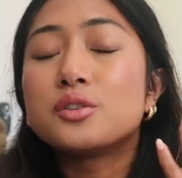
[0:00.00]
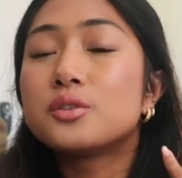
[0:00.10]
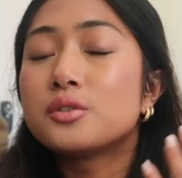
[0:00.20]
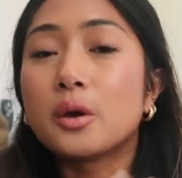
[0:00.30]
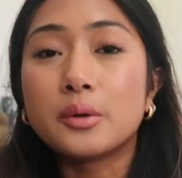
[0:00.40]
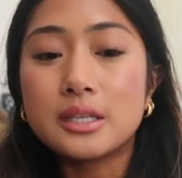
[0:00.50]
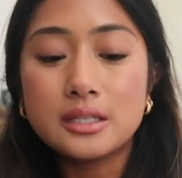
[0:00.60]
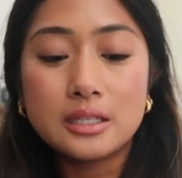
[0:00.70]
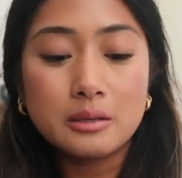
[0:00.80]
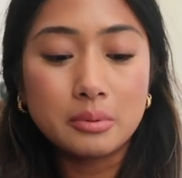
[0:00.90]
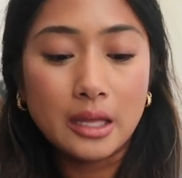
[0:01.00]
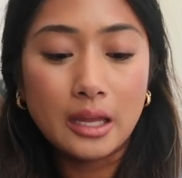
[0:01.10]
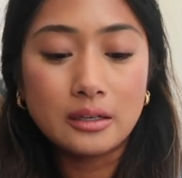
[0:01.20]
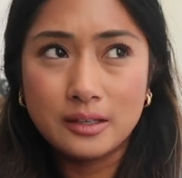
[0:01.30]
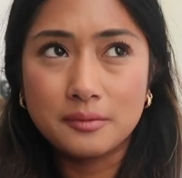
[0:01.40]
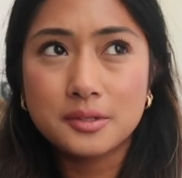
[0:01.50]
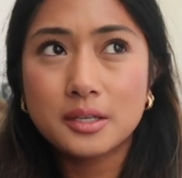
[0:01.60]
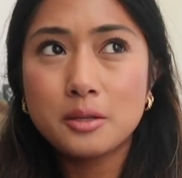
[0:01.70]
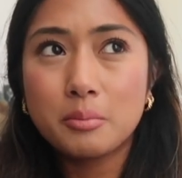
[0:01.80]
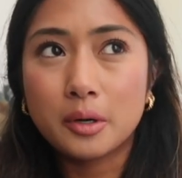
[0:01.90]
It's so easy to blend. Gives
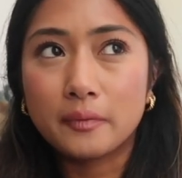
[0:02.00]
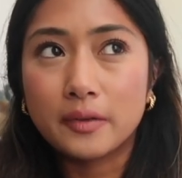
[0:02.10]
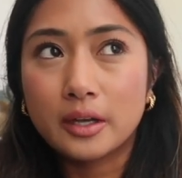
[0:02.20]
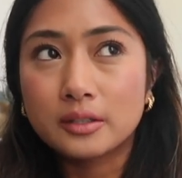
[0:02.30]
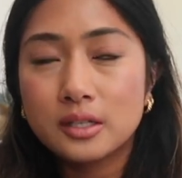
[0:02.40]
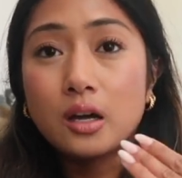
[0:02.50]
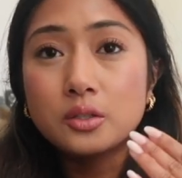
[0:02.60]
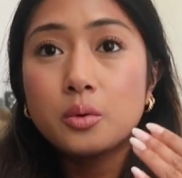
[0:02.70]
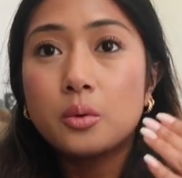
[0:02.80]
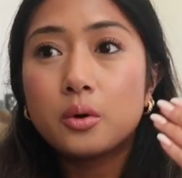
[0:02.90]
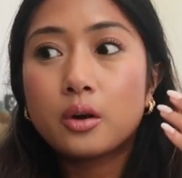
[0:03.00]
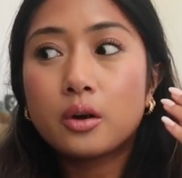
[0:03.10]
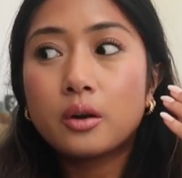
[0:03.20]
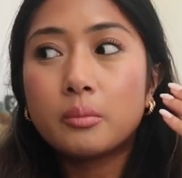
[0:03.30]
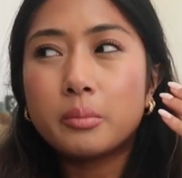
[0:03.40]
like the perfect contour,